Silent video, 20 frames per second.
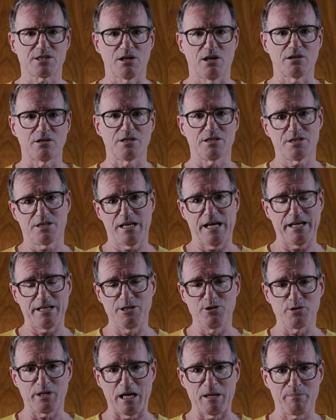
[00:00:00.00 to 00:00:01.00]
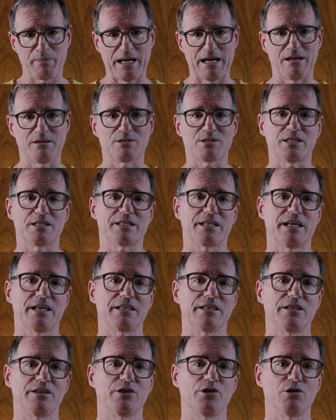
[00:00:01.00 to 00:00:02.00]
dollars, 10 UK pounds, and
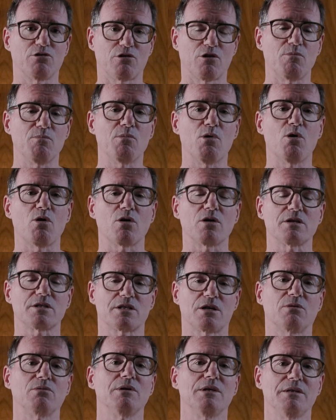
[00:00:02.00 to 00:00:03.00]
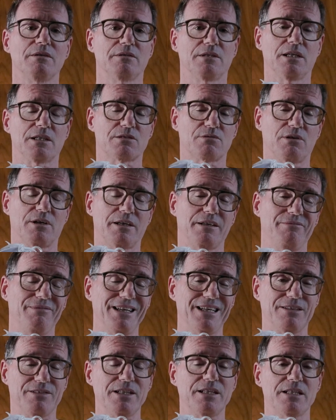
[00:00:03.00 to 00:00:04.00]
10 euro more. So that's why,
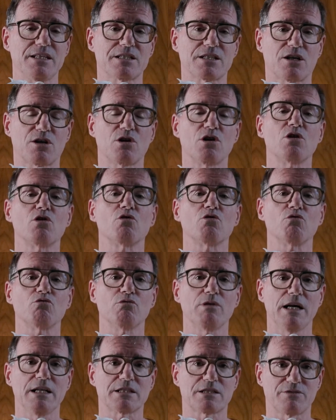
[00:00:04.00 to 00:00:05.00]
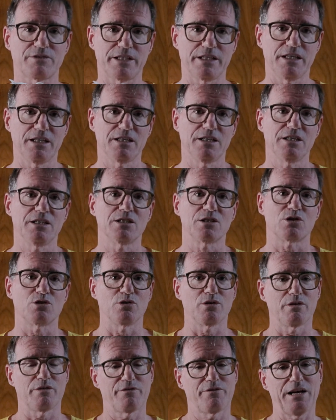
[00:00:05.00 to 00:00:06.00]
yeah, I think these are relatively
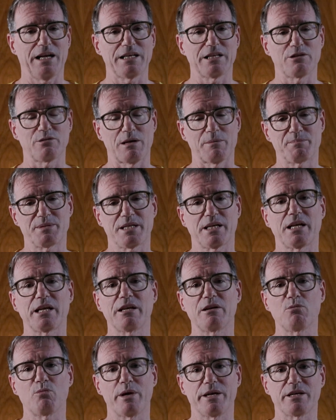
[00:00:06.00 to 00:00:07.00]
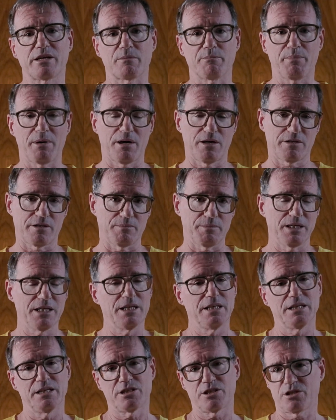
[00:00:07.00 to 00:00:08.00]
good value, and particularly when you compare them
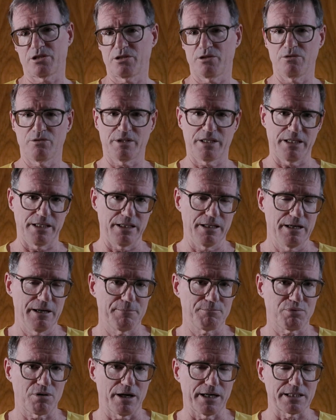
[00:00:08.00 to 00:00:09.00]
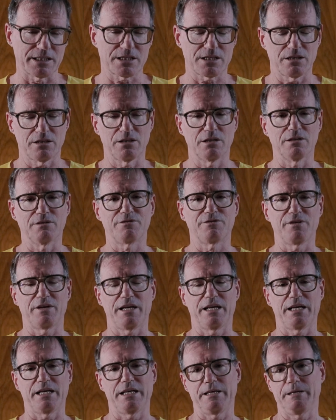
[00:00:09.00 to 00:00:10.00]
to the price of
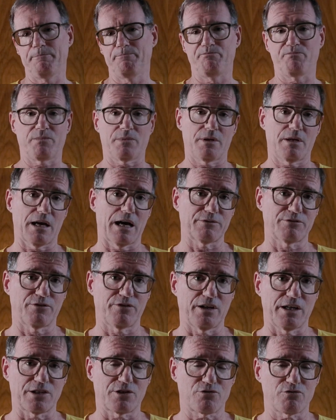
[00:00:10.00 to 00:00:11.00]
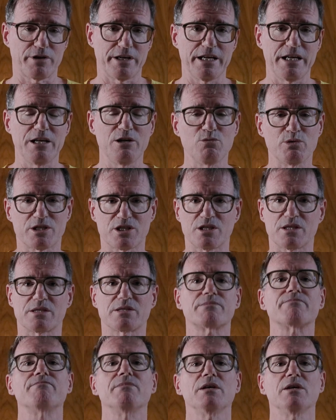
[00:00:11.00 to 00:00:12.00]
a Alpha Fly 3, which
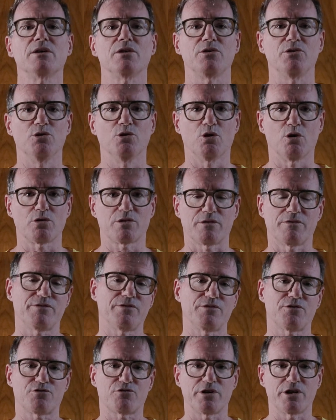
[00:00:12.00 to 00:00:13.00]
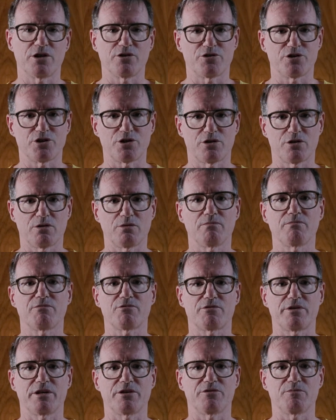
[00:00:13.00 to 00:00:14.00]
is north of 300 euro,
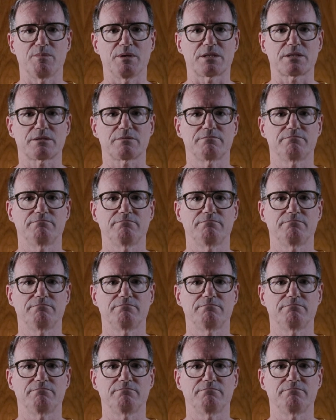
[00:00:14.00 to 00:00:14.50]
$300.